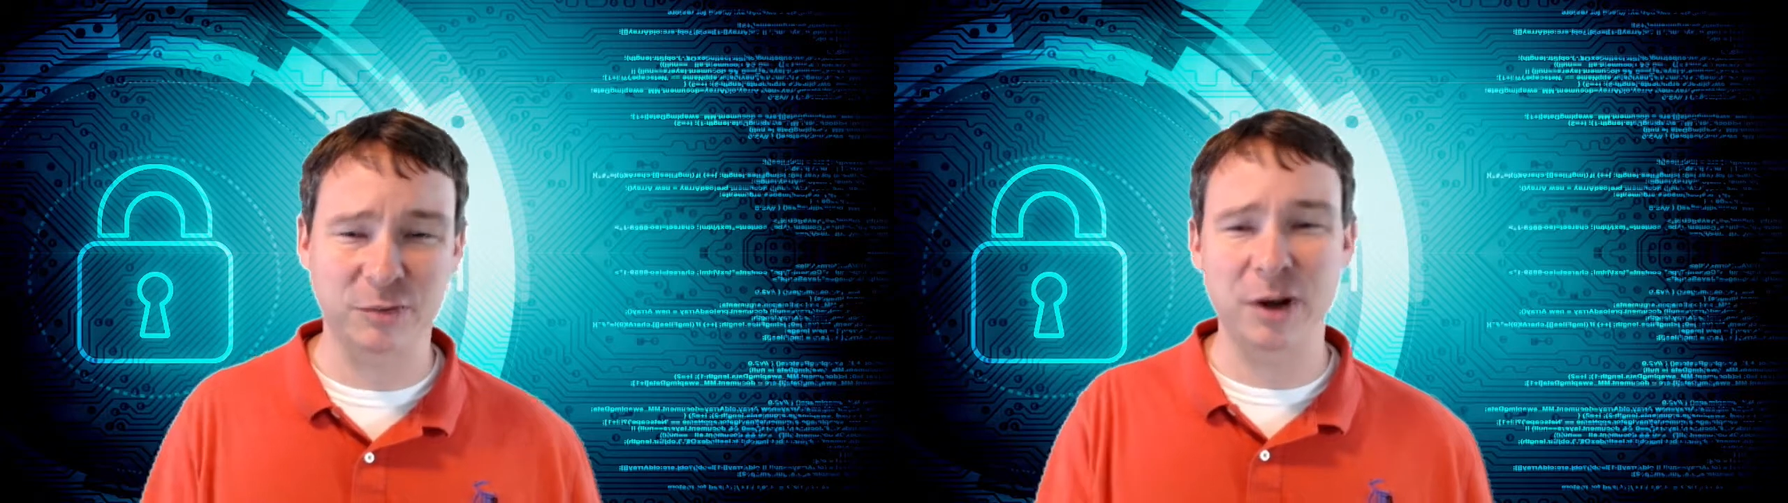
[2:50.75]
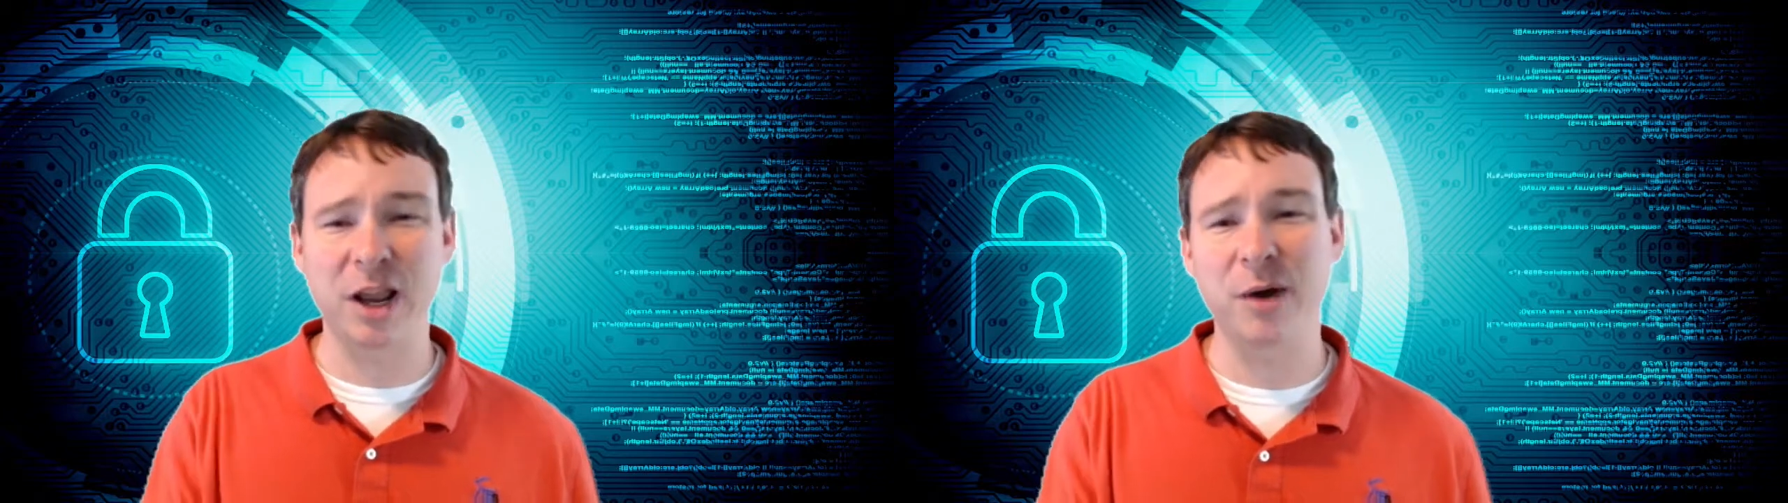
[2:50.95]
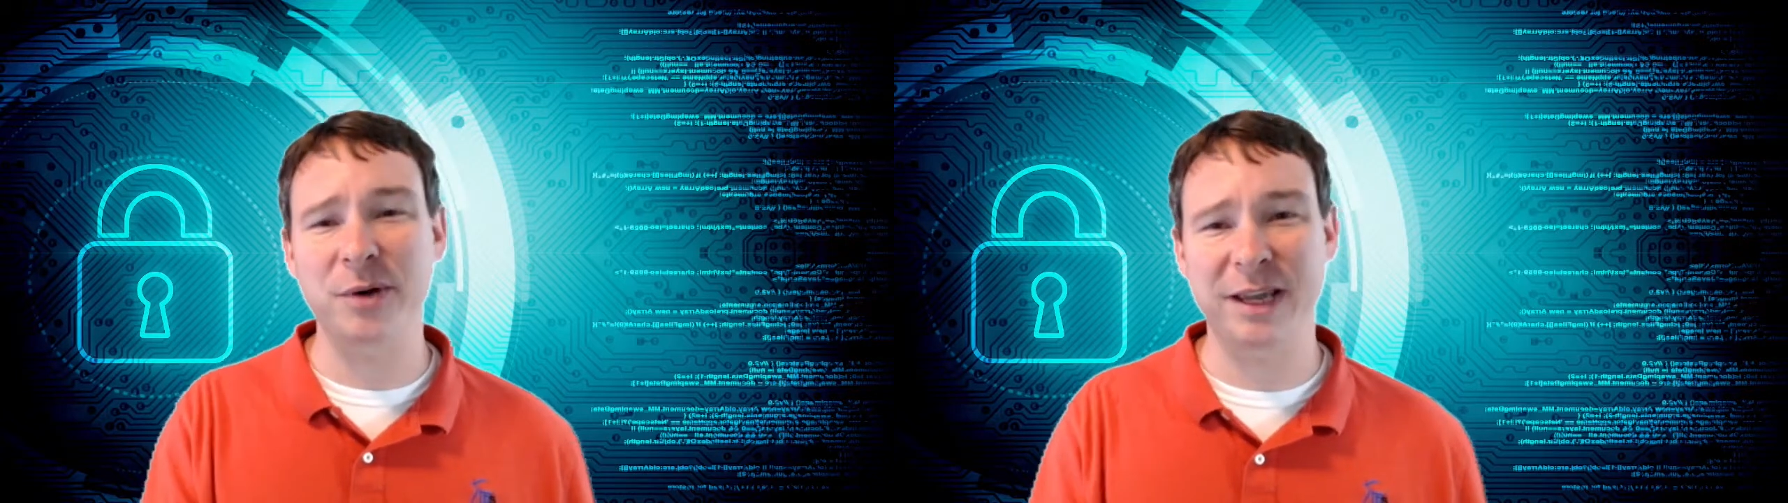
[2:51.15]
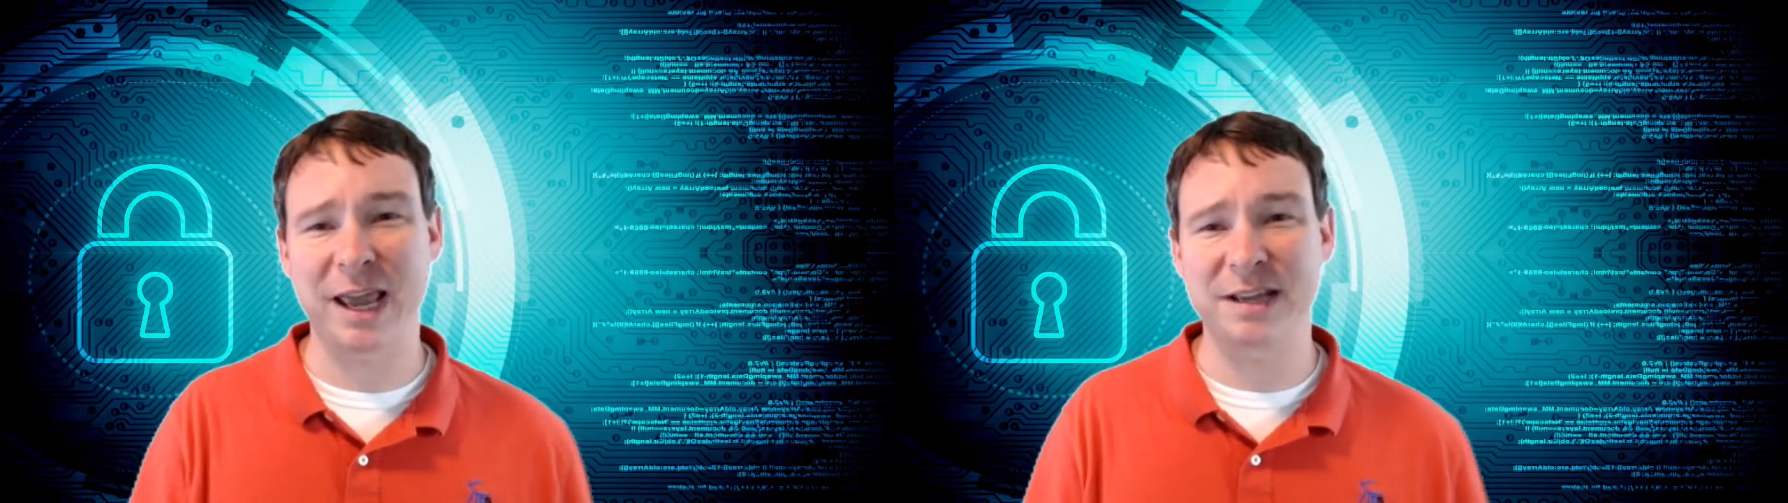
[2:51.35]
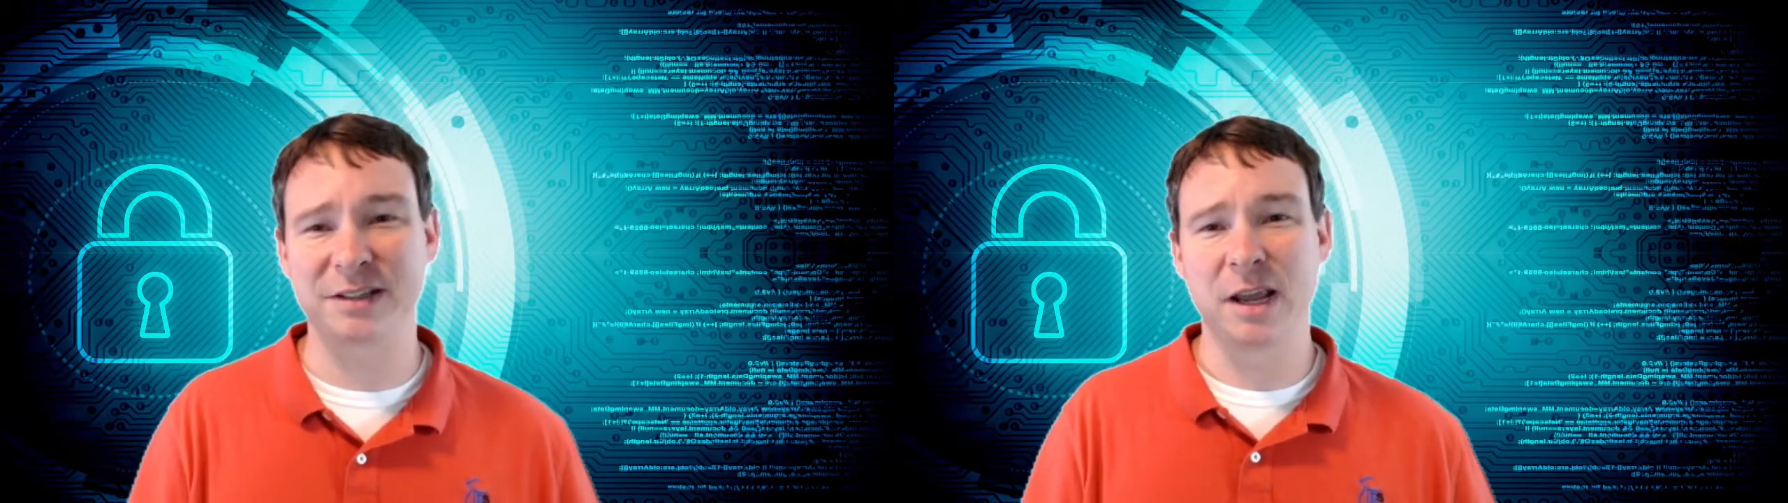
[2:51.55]
1
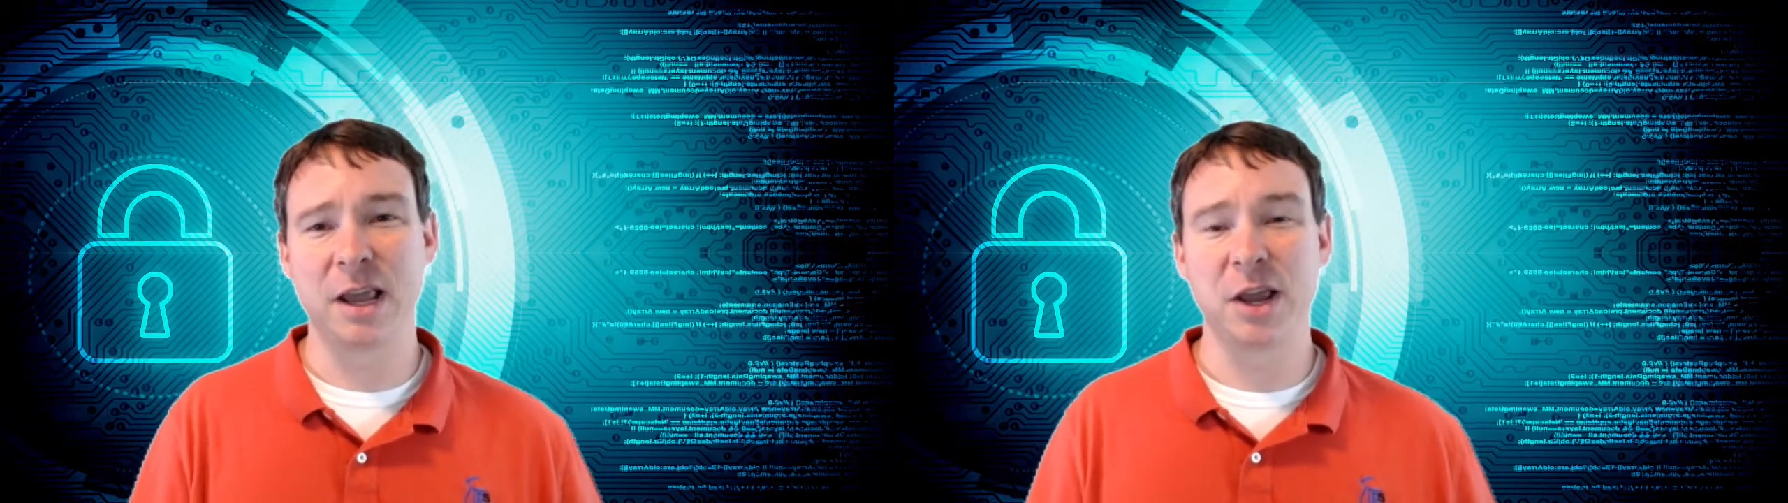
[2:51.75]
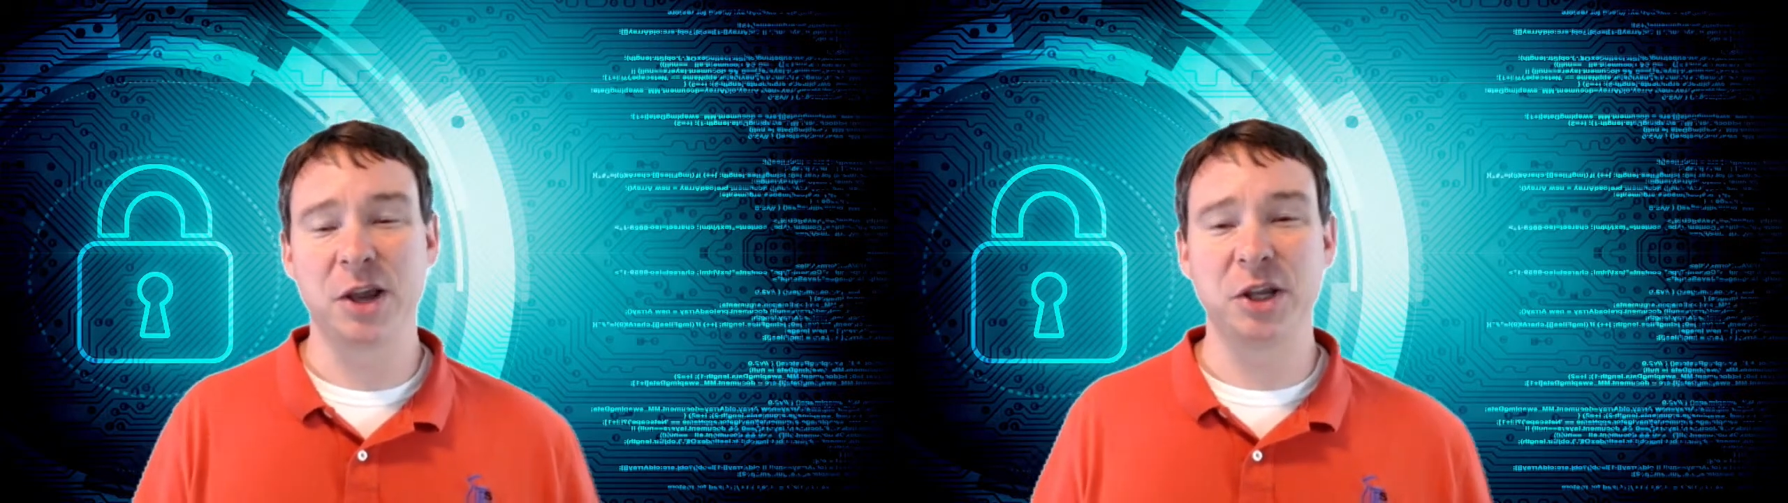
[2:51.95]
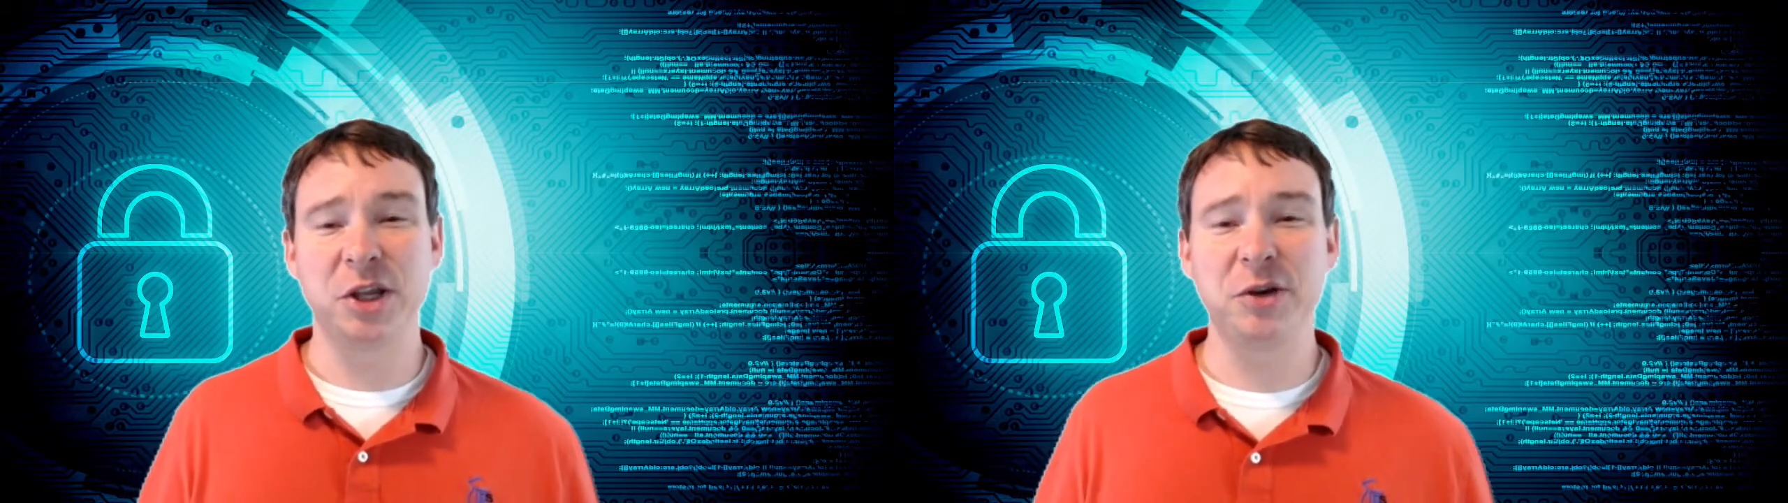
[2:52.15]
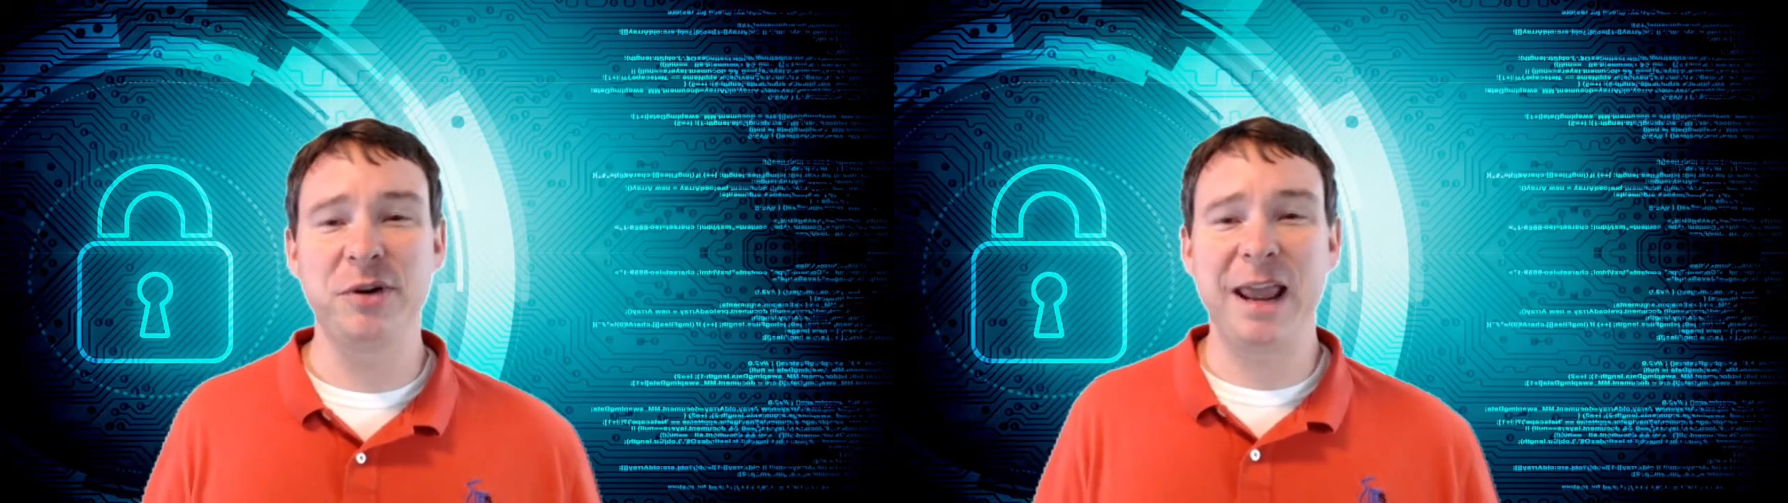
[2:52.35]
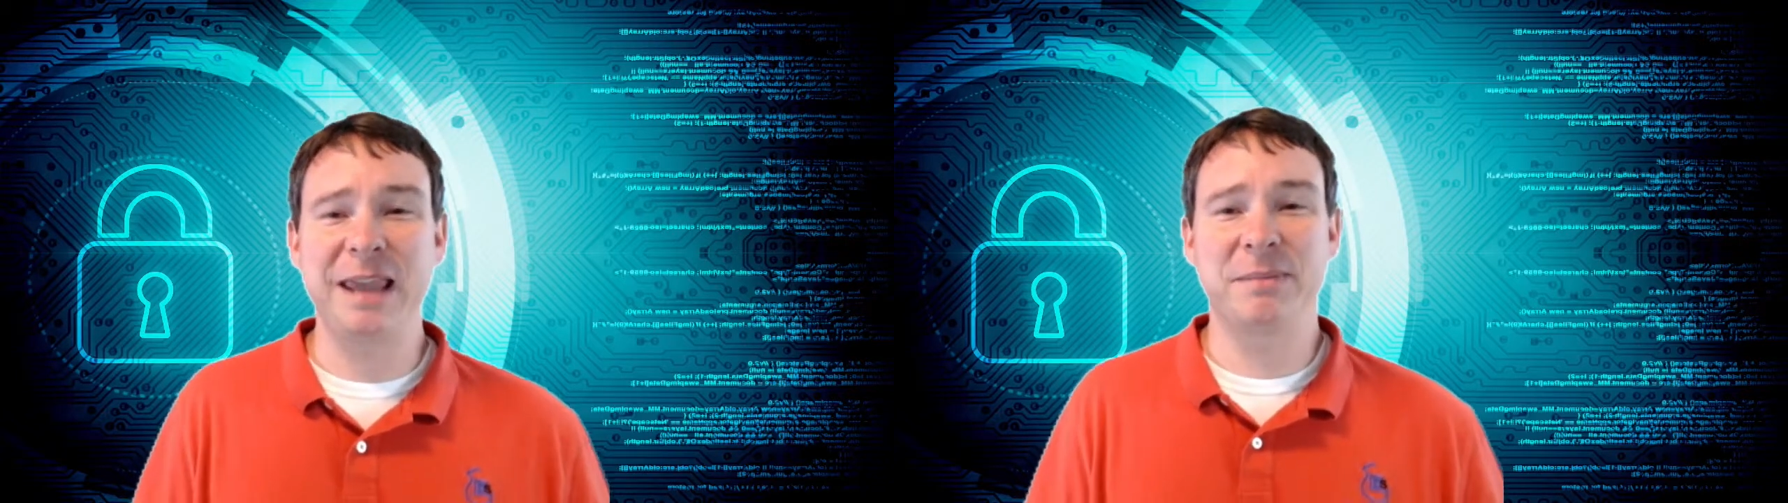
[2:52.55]
lowercase, you
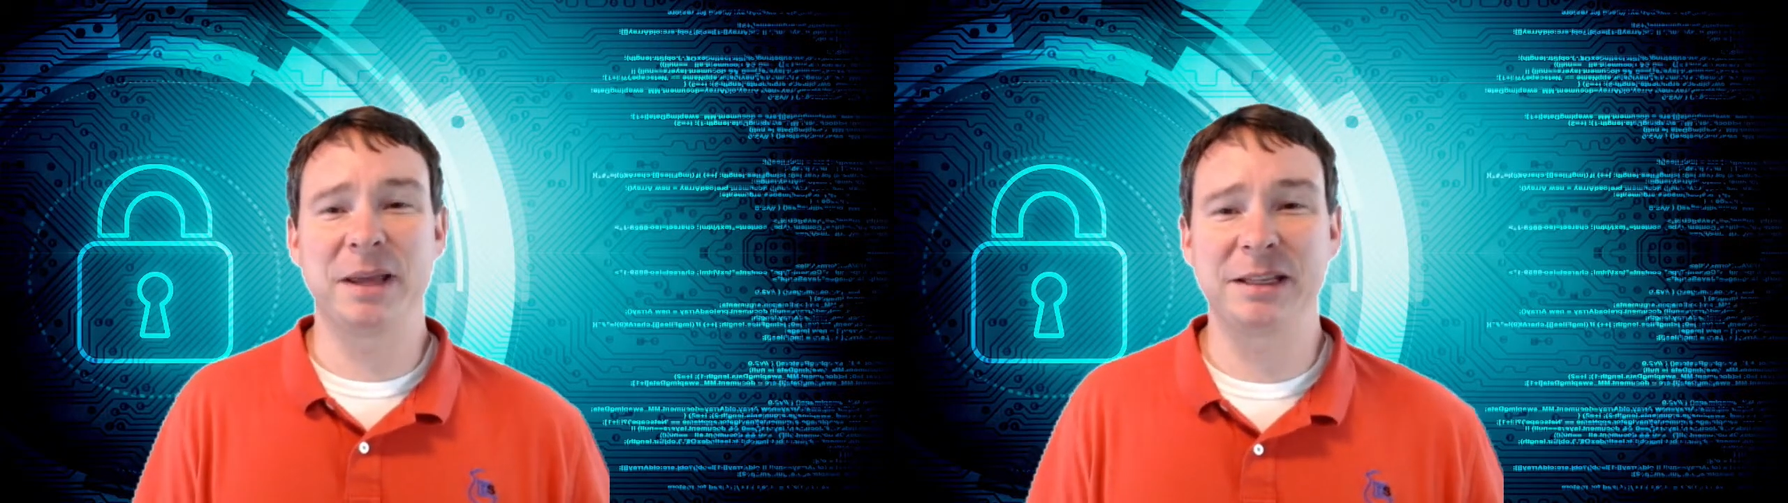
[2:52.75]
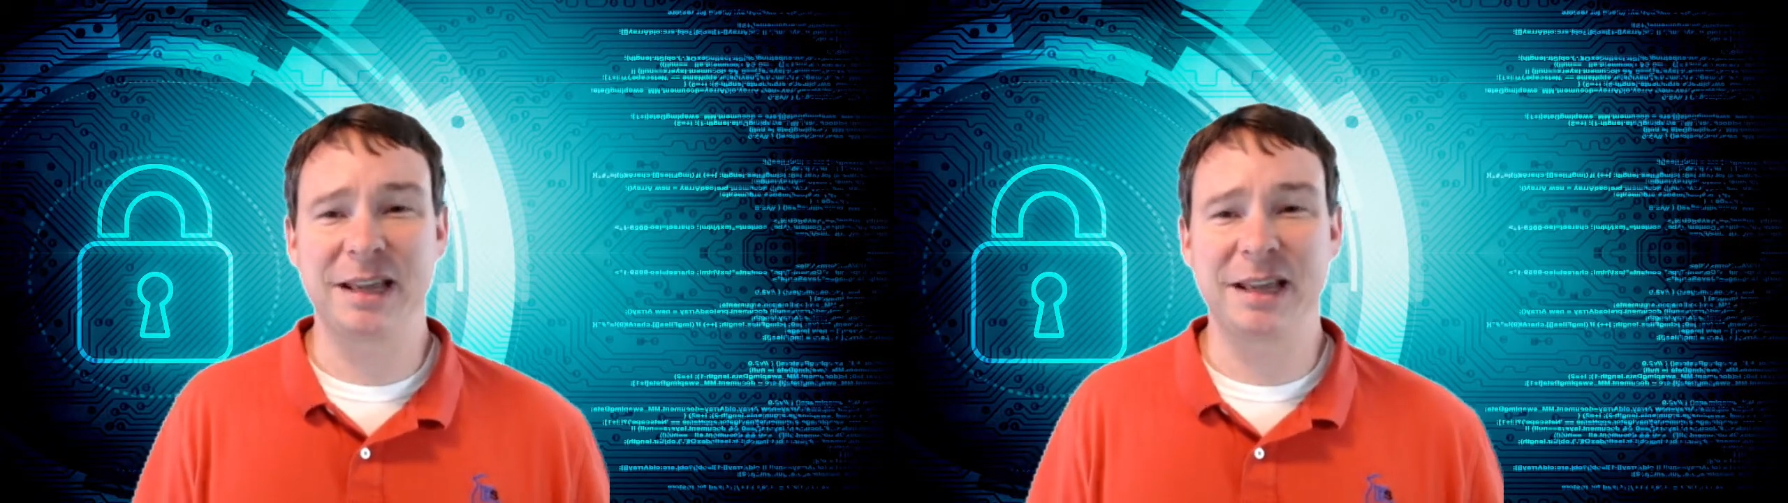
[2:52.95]
name it.